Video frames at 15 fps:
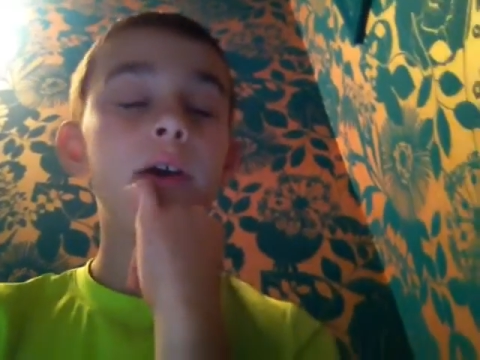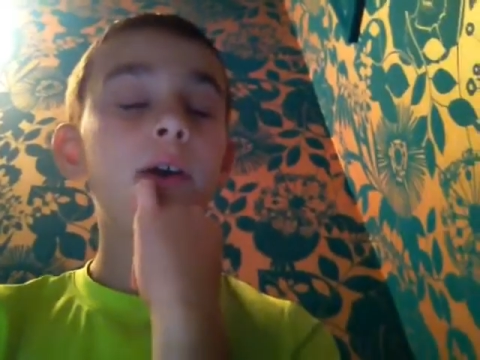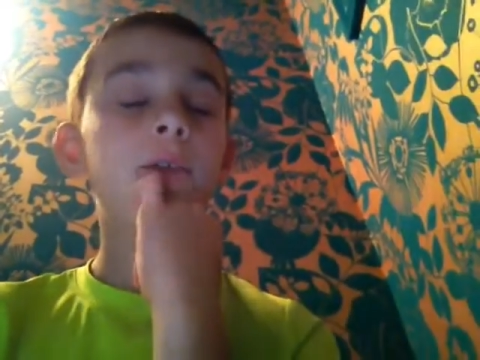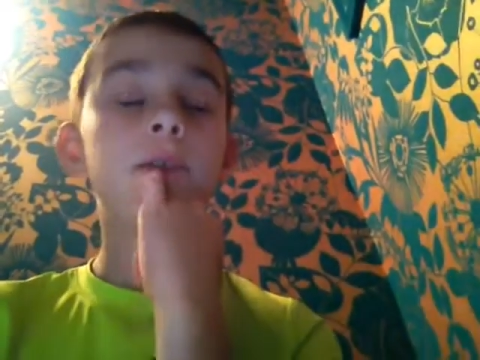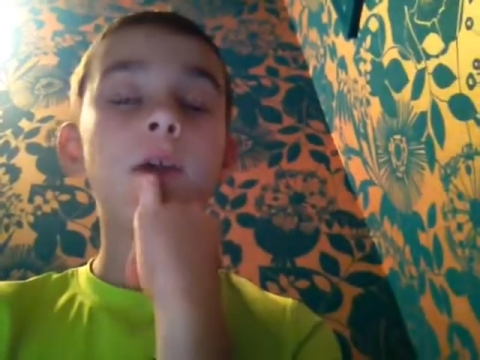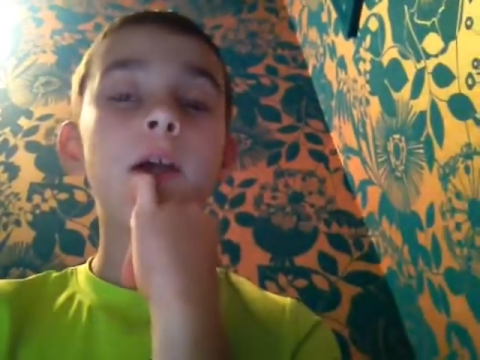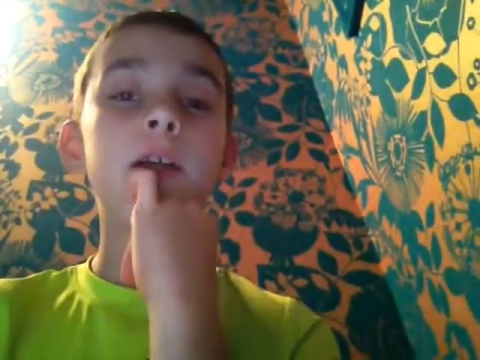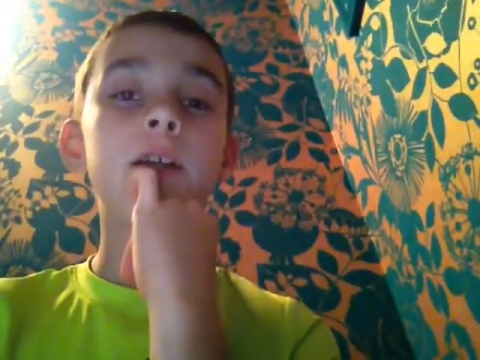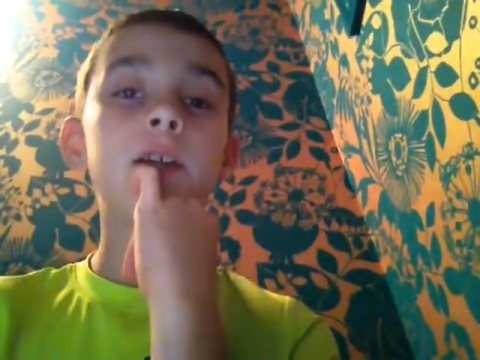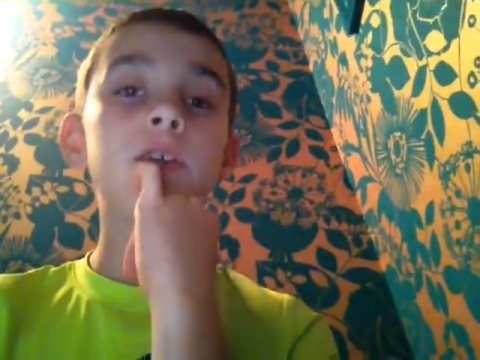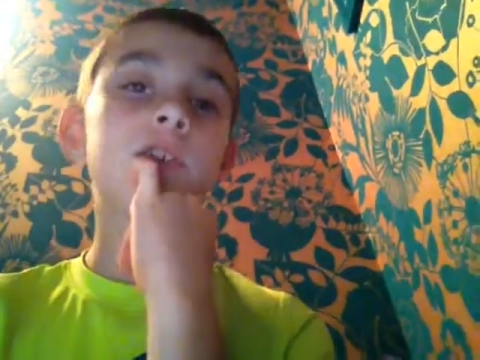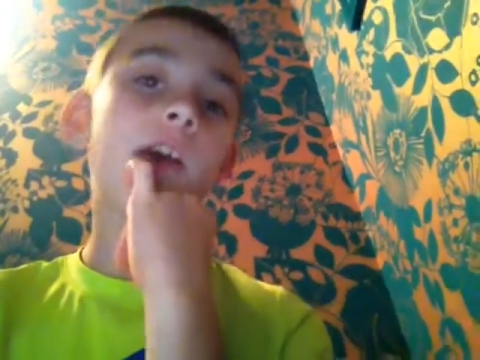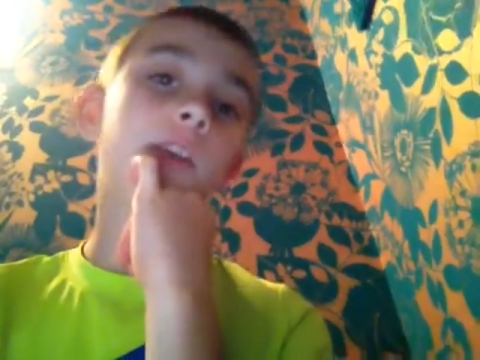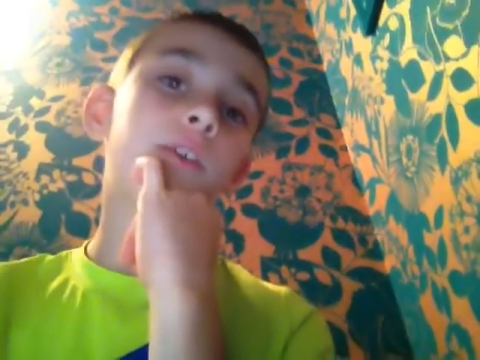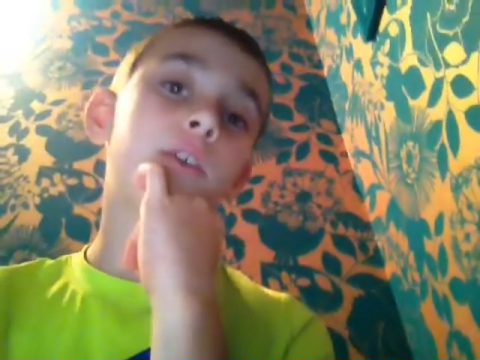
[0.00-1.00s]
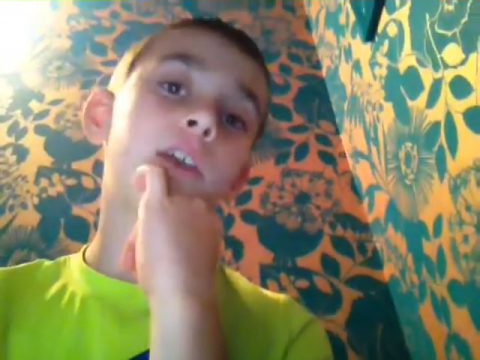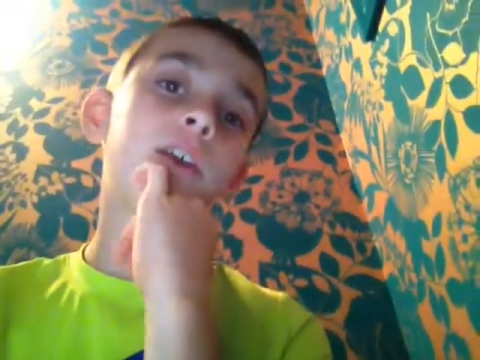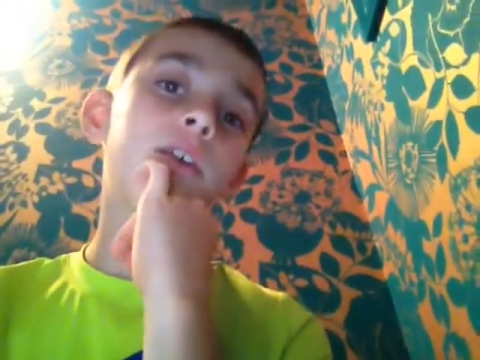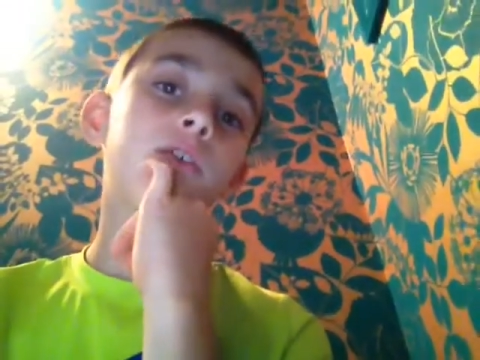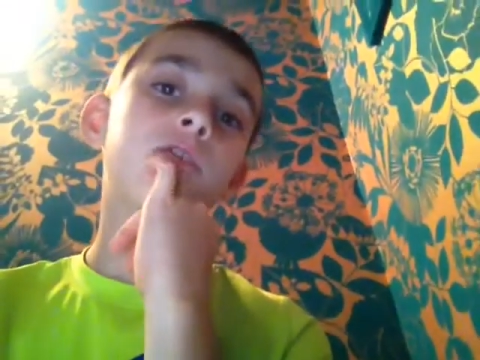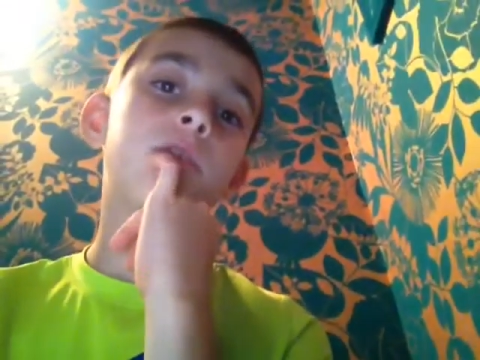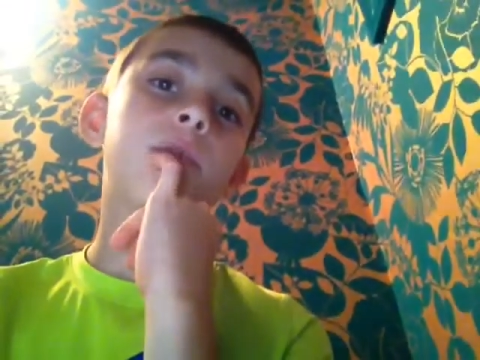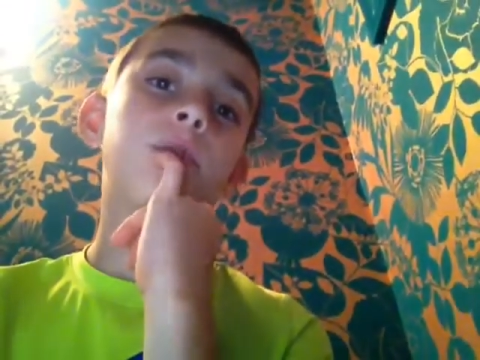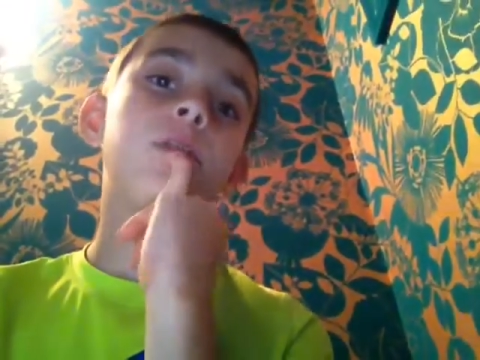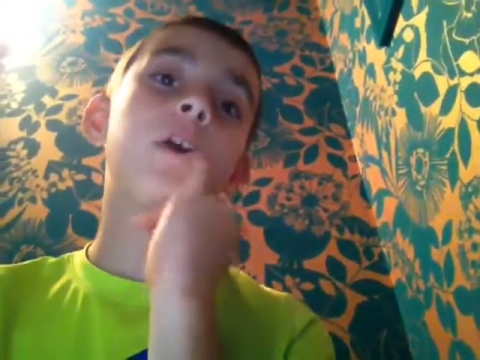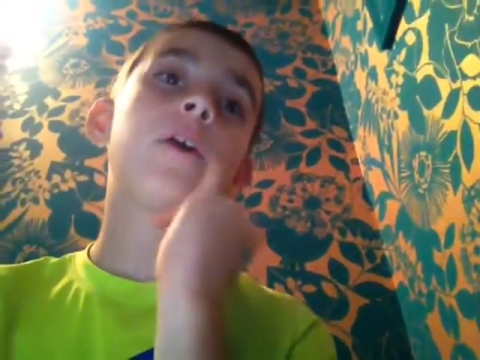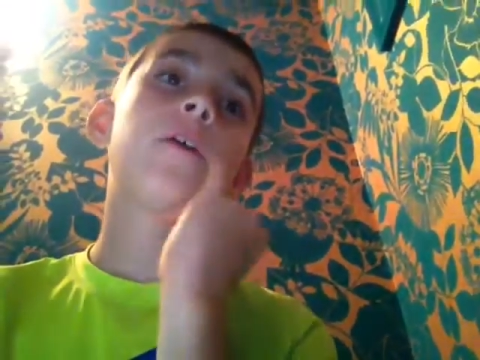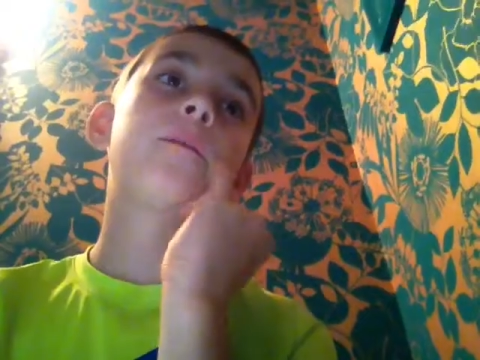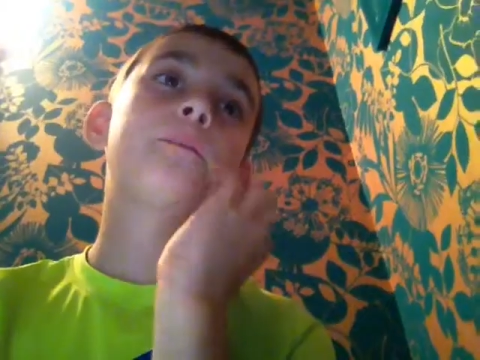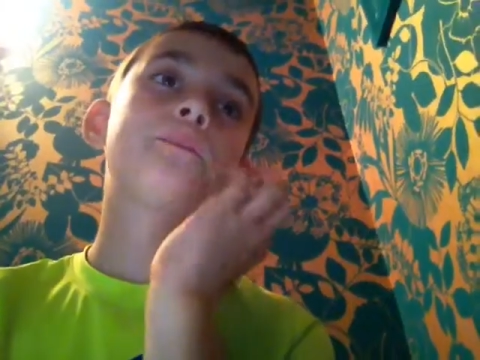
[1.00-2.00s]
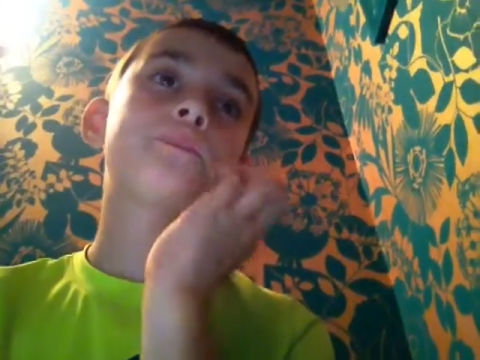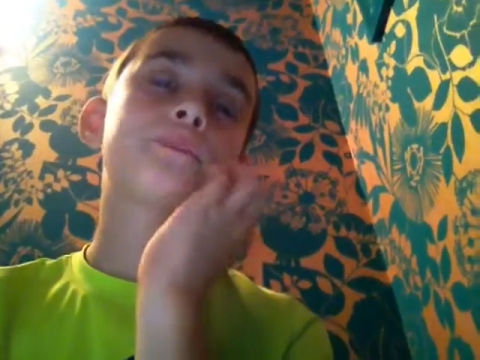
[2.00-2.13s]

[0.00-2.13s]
Friday, Saturday, or Sunday.